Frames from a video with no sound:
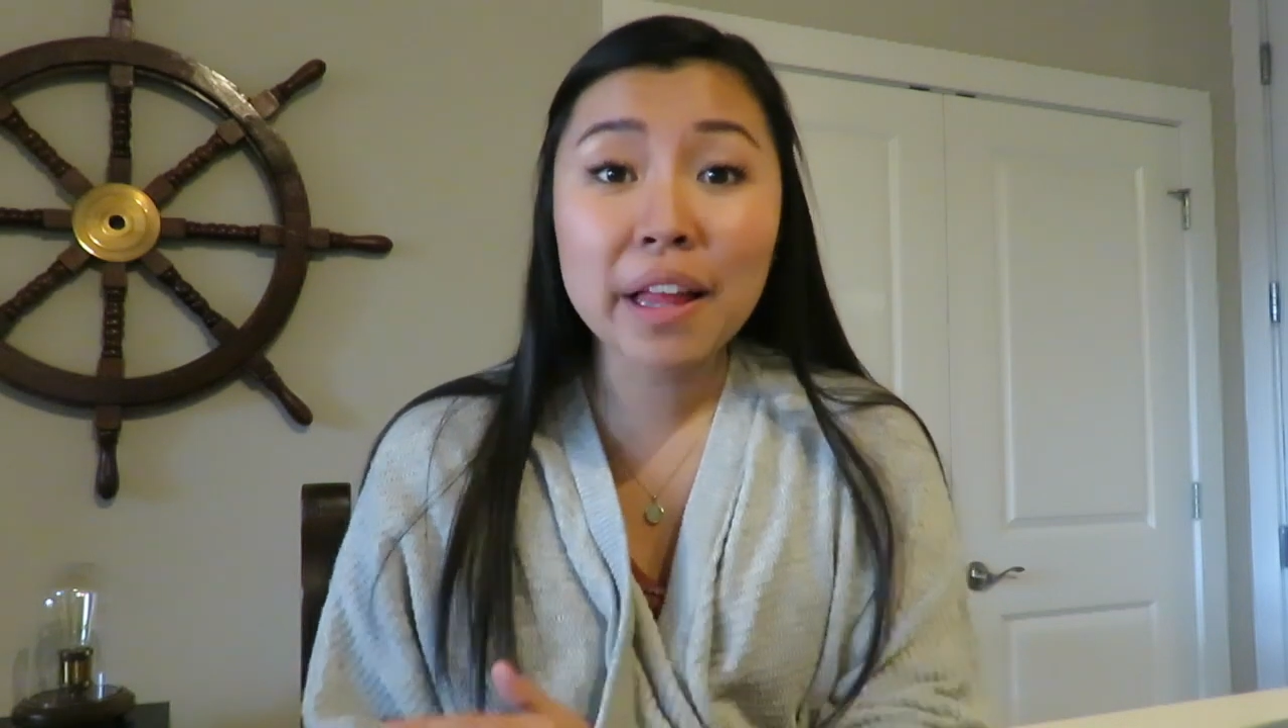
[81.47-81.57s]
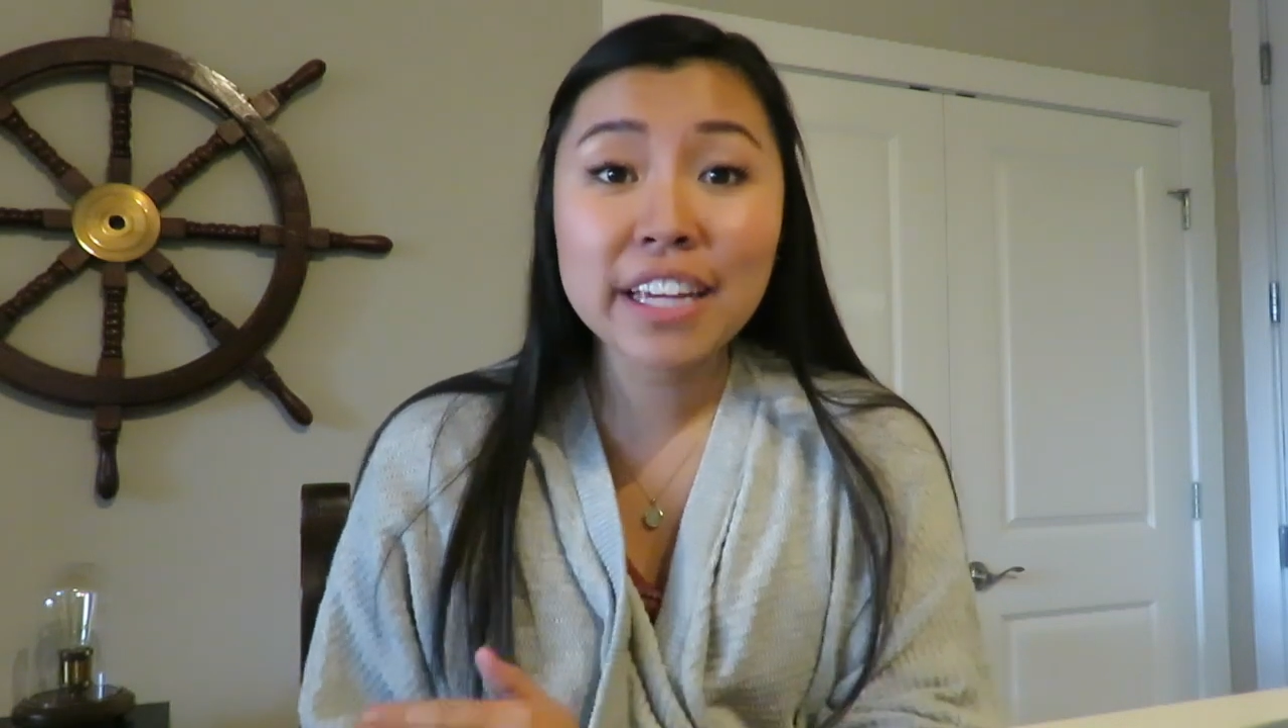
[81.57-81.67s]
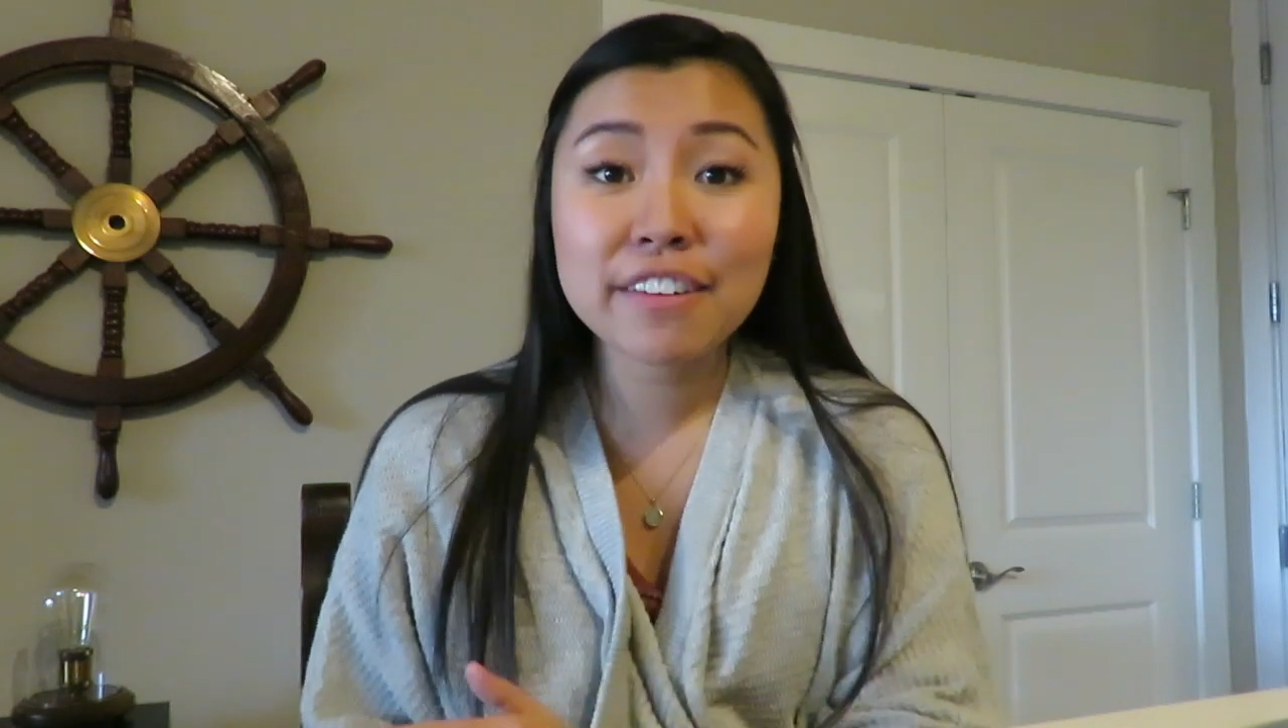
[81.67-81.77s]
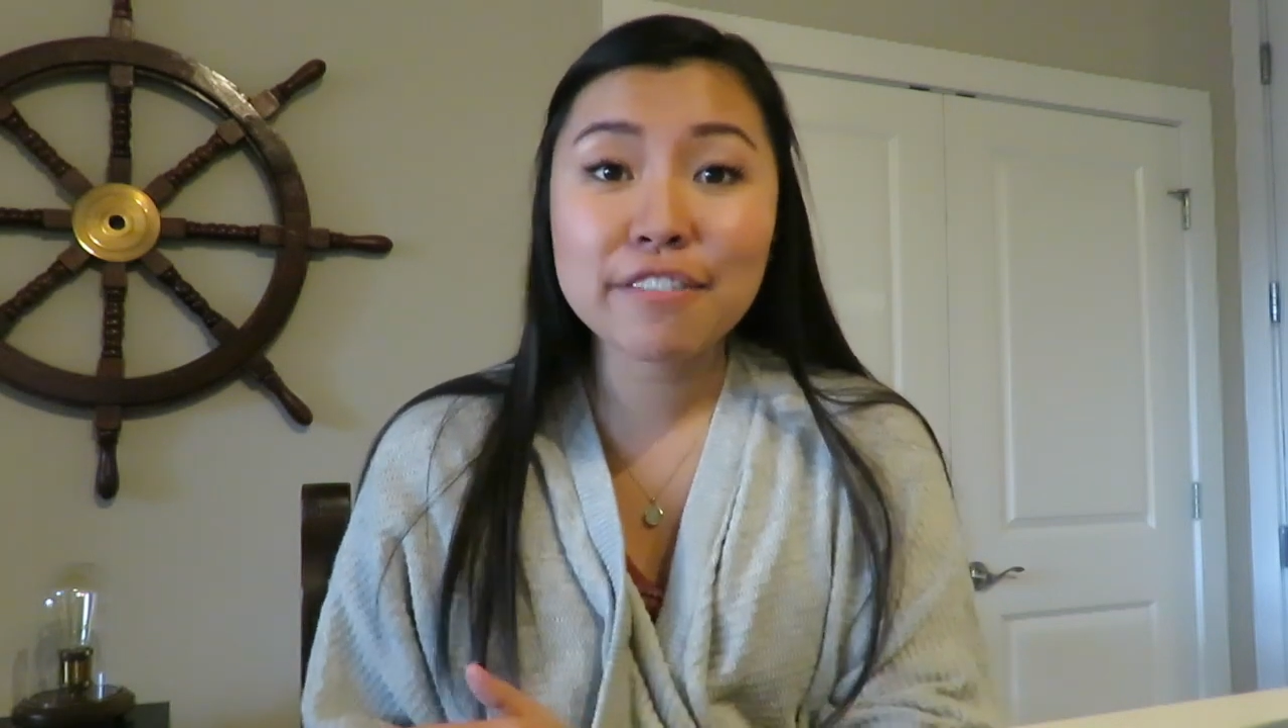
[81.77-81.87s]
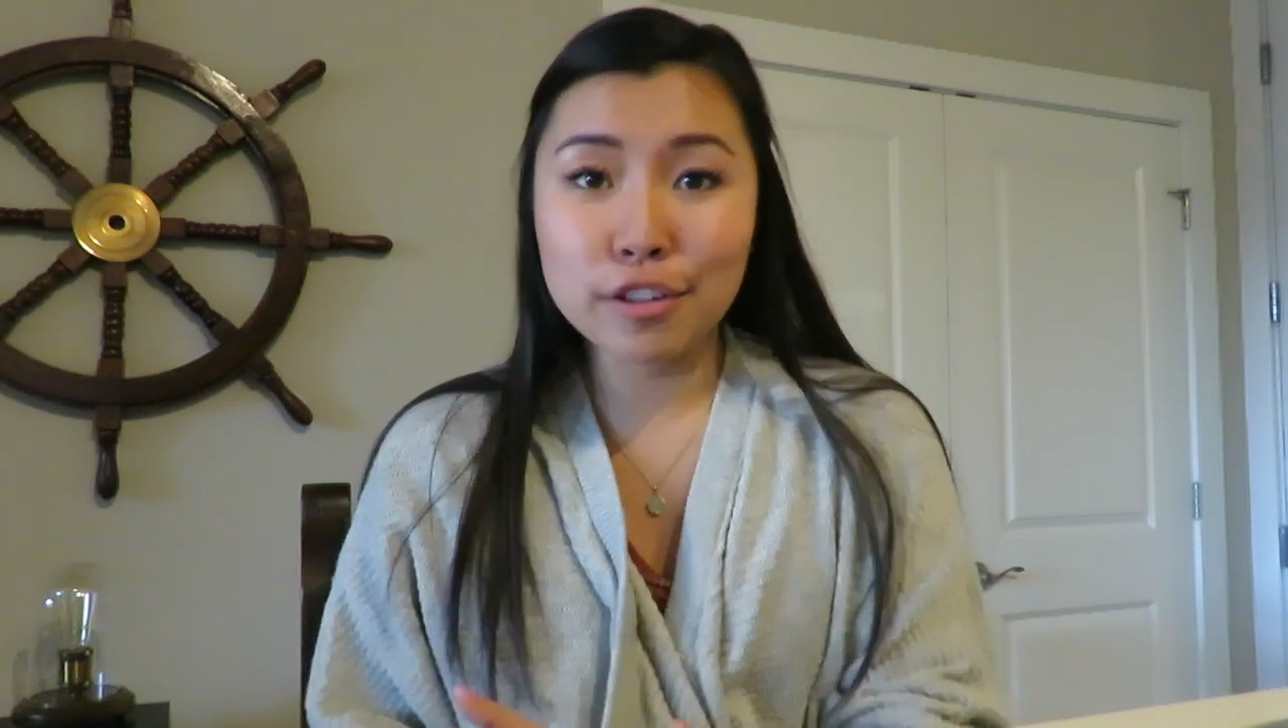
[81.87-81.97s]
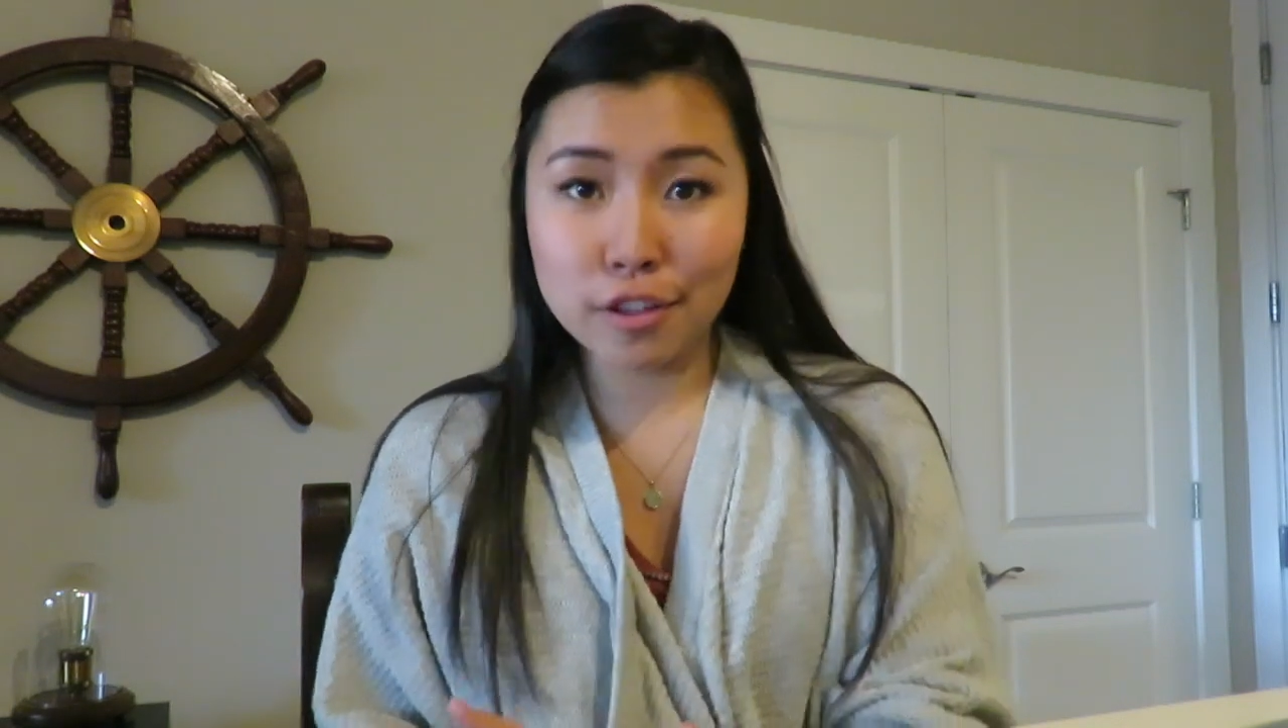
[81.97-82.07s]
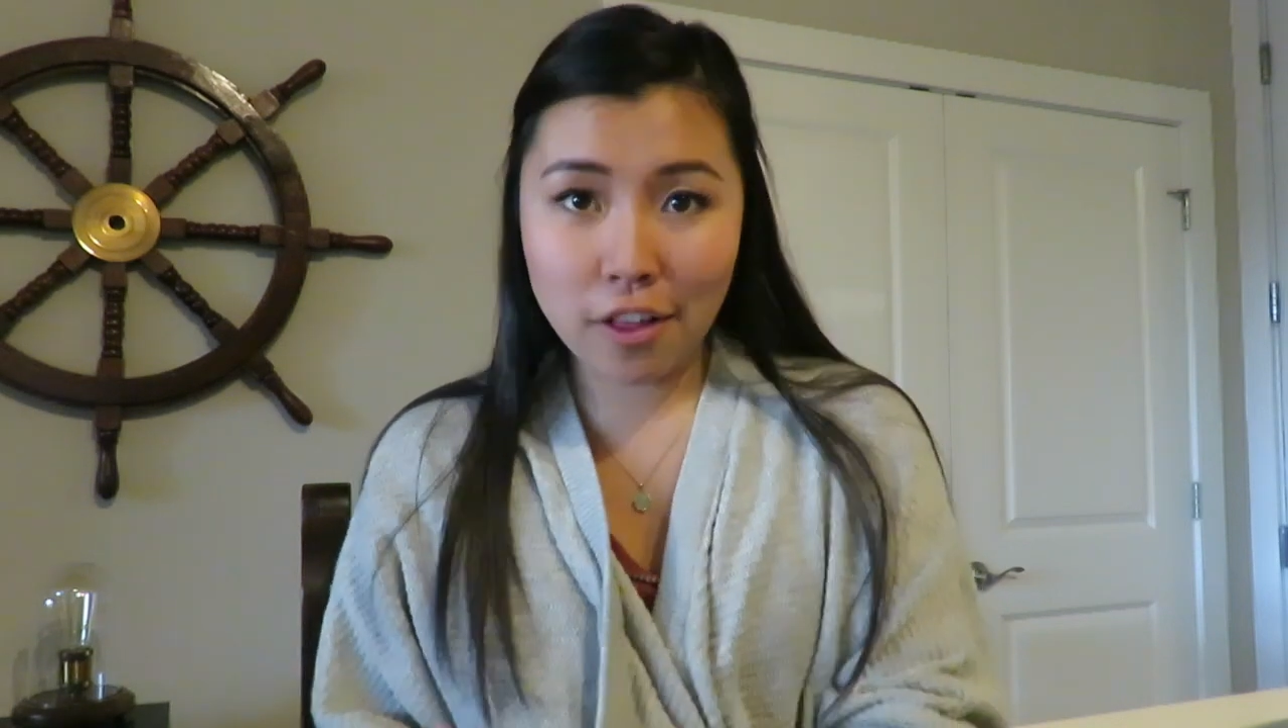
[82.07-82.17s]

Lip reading: playing for the